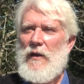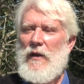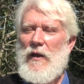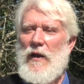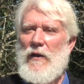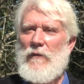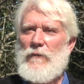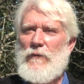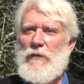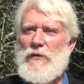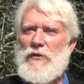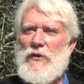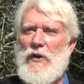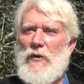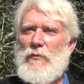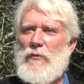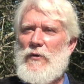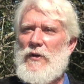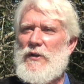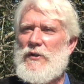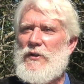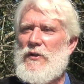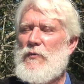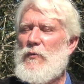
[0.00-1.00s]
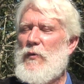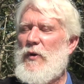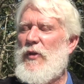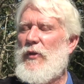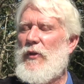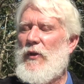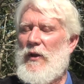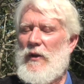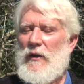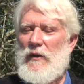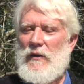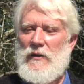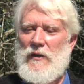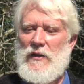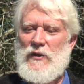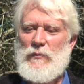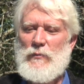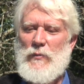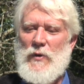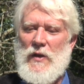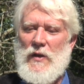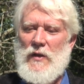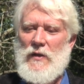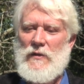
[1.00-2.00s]
And for some reason, we think these
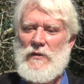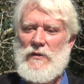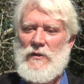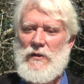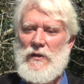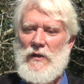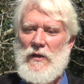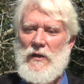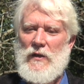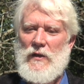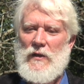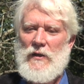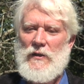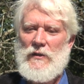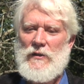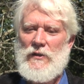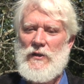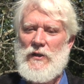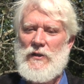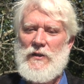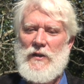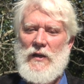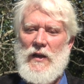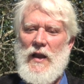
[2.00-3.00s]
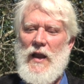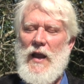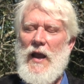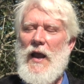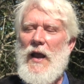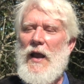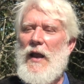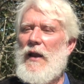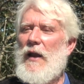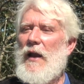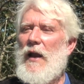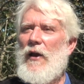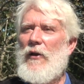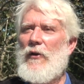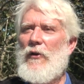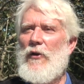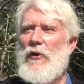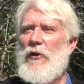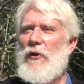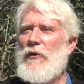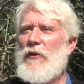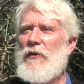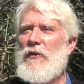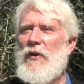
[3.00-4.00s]
beings just hang out
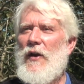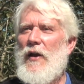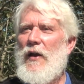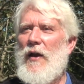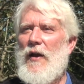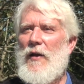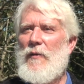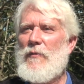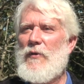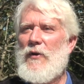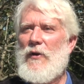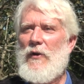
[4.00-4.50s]
all the time,